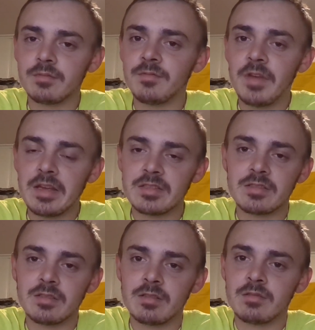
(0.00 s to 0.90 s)

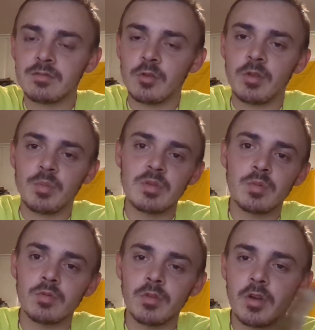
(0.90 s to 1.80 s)
vests so that
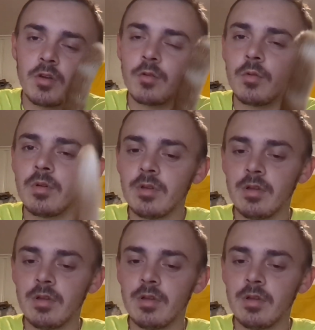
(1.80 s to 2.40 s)
people know,